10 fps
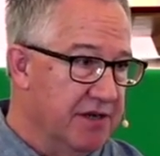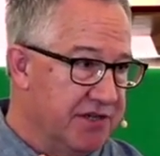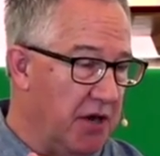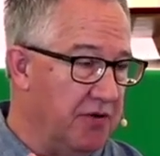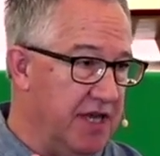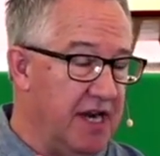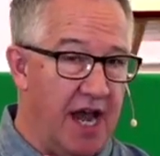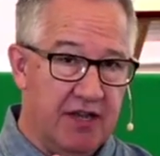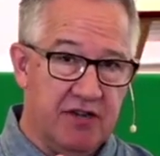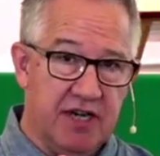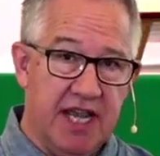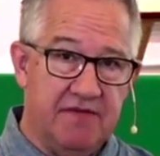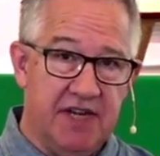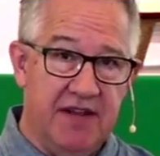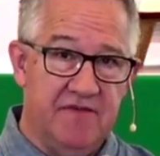so that I could
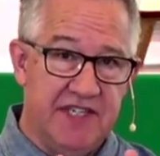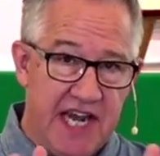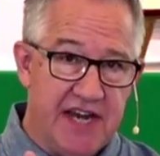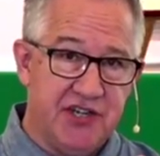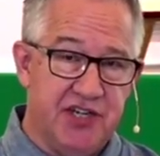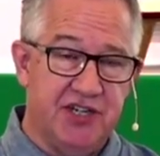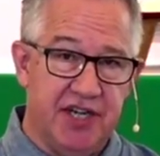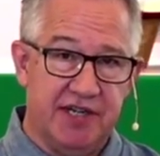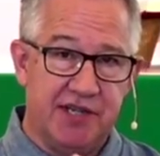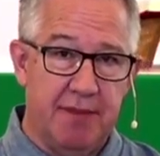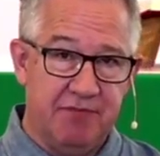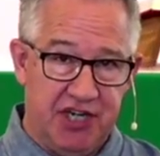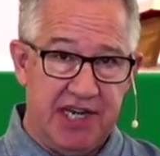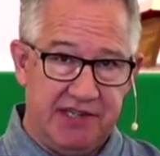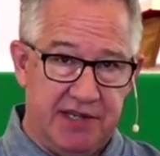give an invitation to accept
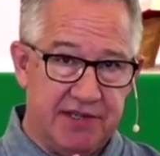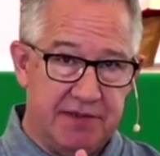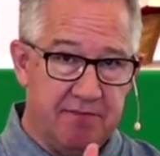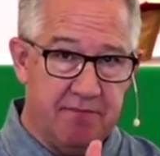Jesus.